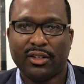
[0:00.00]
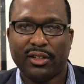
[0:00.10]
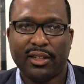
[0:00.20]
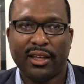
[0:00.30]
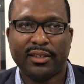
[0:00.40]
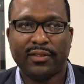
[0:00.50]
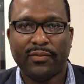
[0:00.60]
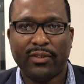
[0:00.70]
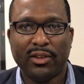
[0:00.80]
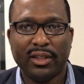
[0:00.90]
is
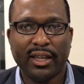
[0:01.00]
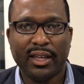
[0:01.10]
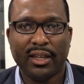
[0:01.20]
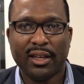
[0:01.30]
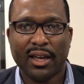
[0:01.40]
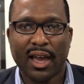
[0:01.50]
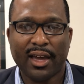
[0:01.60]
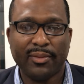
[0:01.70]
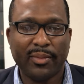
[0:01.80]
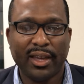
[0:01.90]
fully
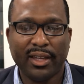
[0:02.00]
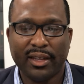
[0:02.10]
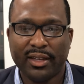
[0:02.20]
automated,